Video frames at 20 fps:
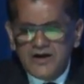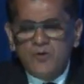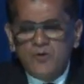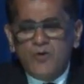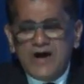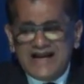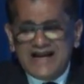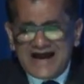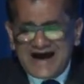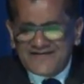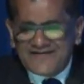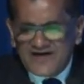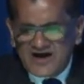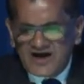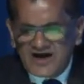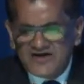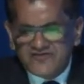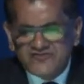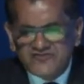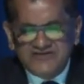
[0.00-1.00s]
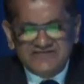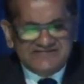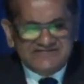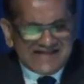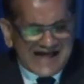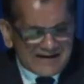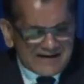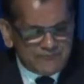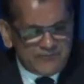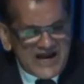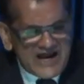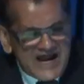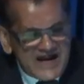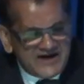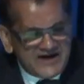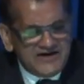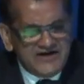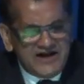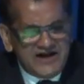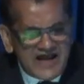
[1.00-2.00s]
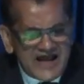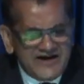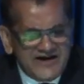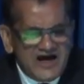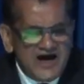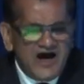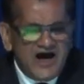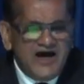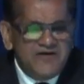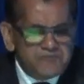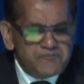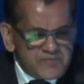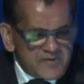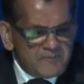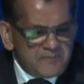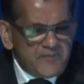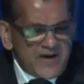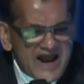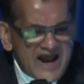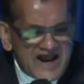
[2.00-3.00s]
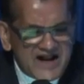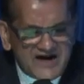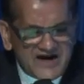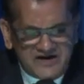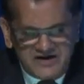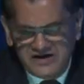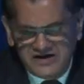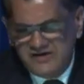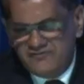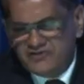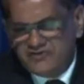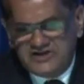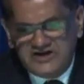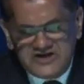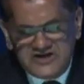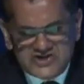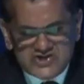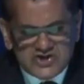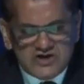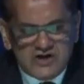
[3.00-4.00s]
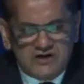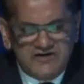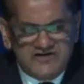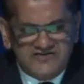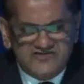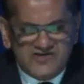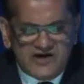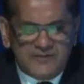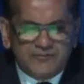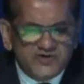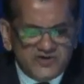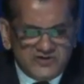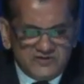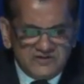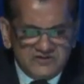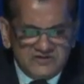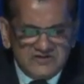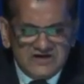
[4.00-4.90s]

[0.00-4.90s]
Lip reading: while other countries lag behind and are unprepared for the digital disruptions.